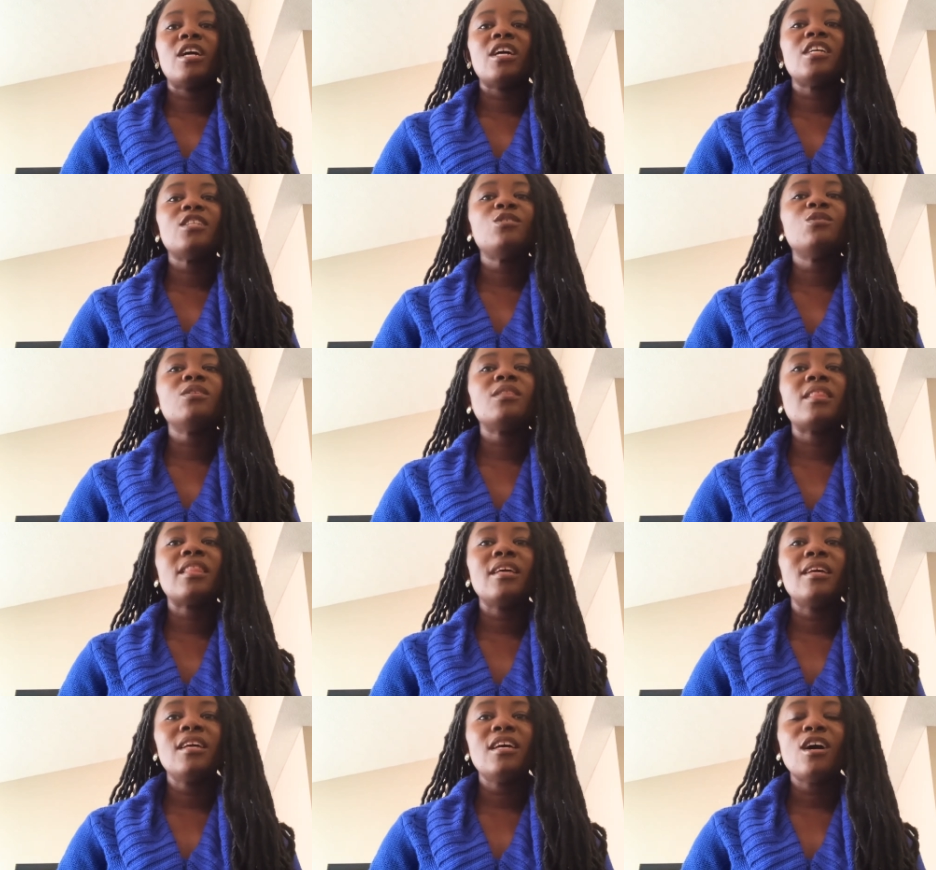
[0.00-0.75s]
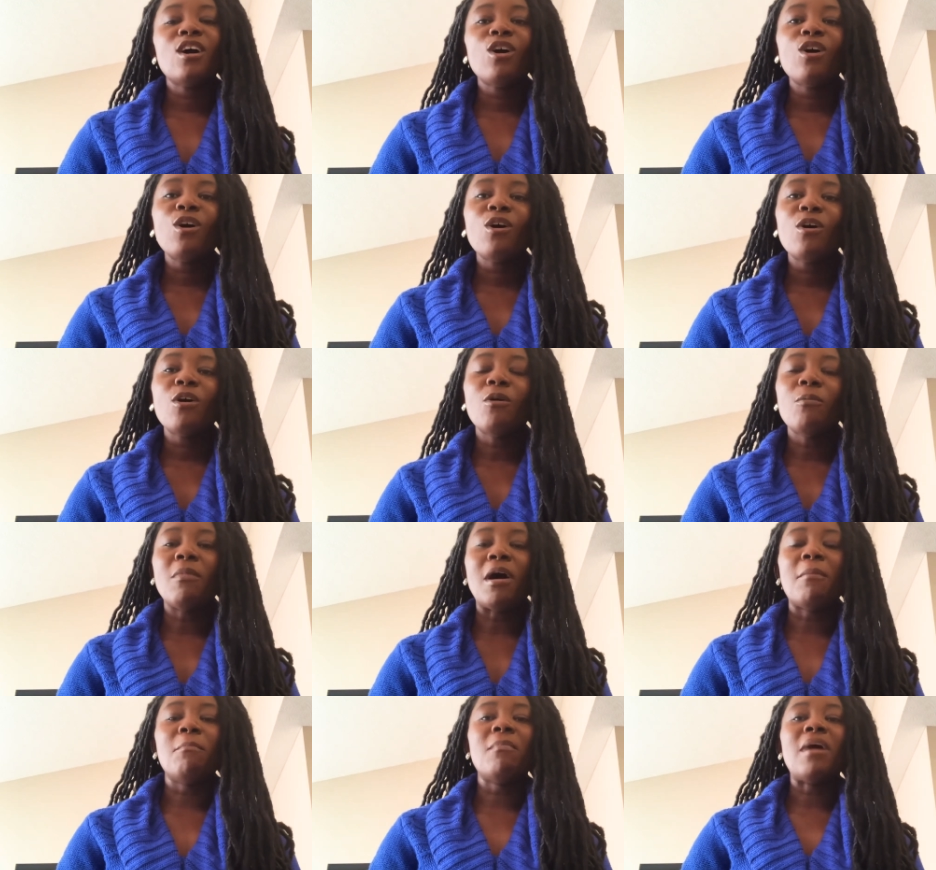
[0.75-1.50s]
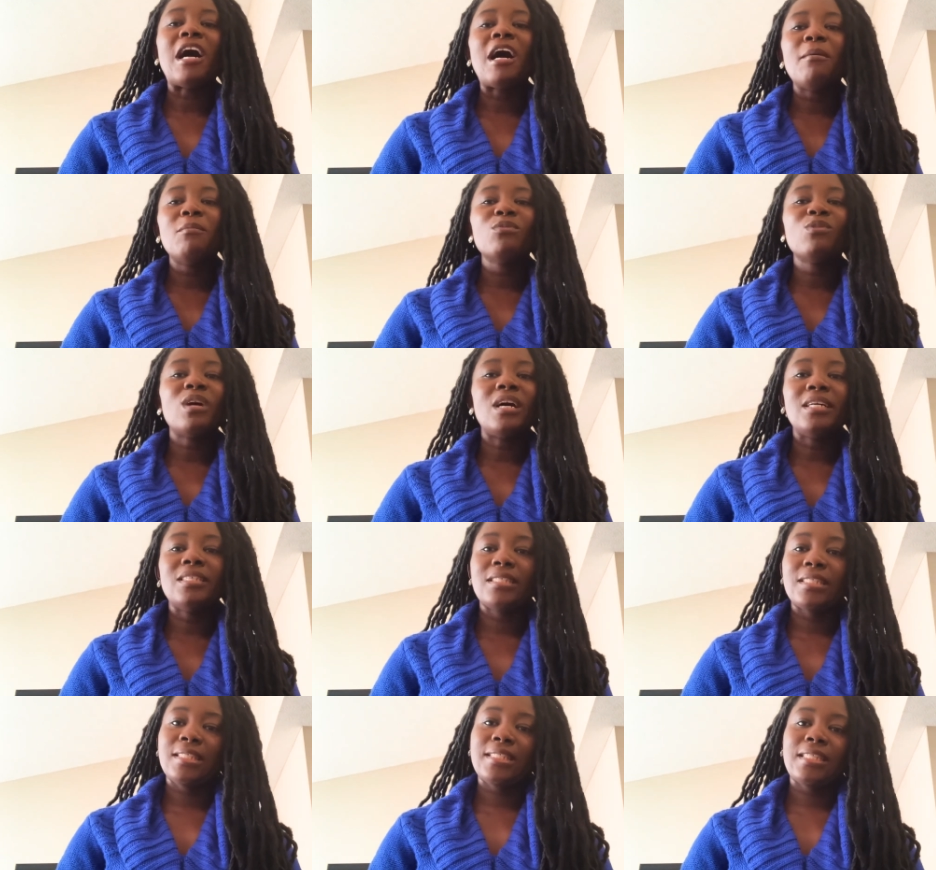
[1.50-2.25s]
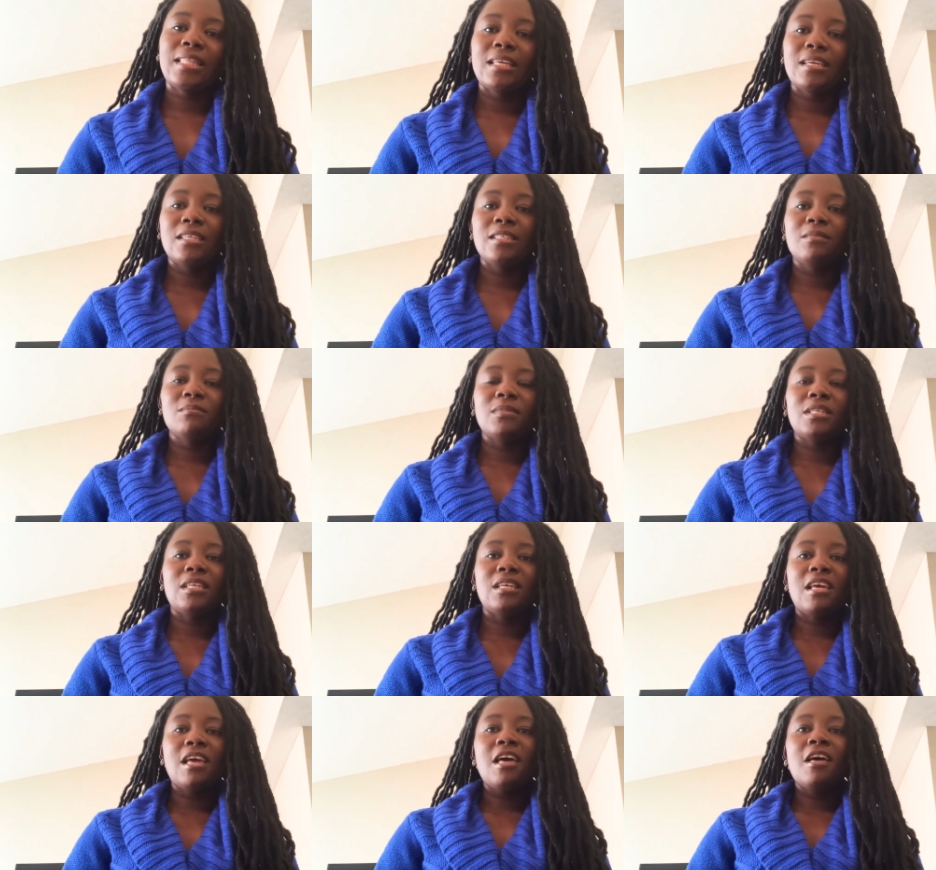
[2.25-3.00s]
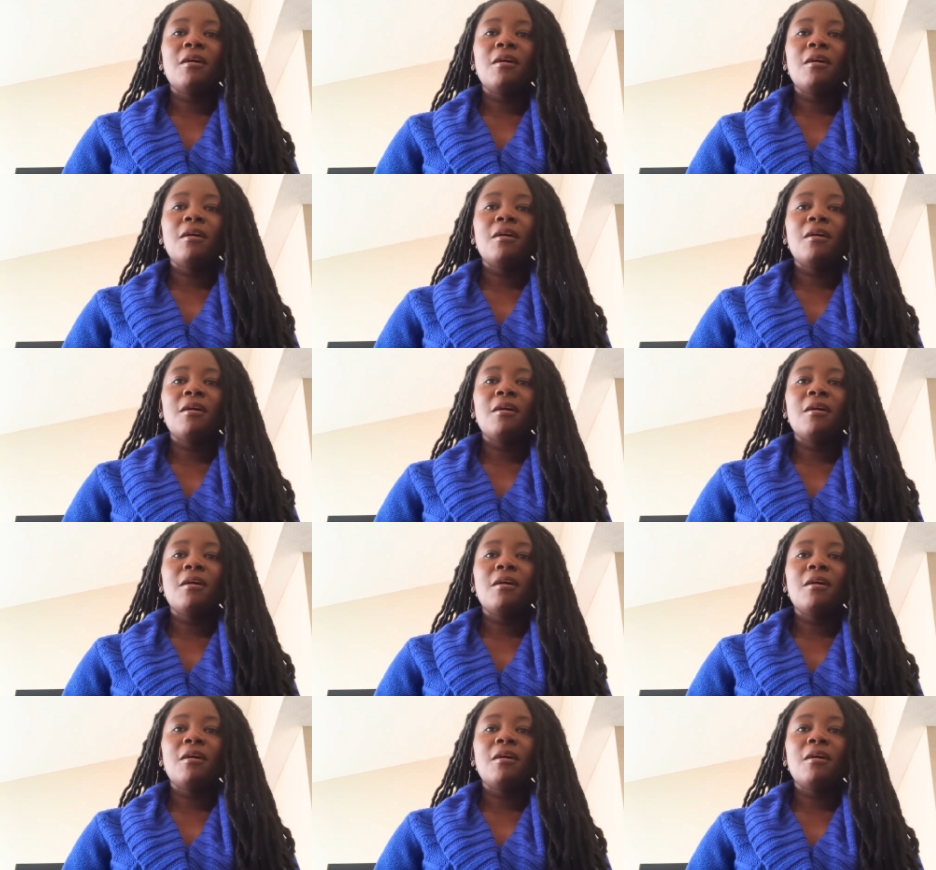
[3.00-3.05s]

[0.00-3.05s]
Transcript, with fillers: Because you think, oh, my mom don't understand me.